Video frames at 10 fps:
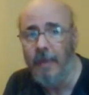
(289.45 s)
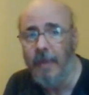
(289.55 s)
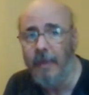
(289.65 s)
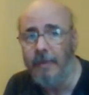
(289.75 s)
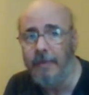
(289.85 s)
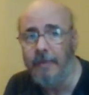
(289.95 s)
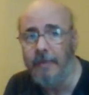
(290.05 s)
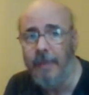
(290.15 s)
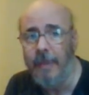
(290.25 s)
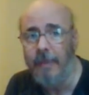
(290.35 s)
and
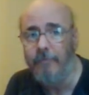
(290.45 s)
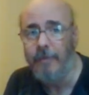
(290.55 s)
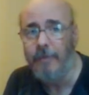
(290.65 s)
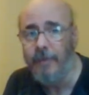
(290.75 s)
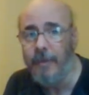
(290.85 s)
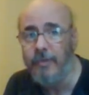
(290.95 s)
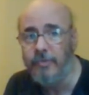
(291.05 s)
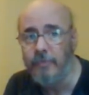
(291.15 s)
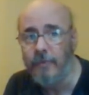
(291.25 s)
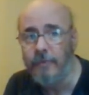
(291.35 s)
it can be
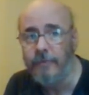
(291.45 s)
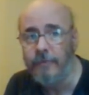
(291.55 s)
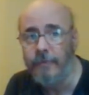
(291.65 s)
dangerous.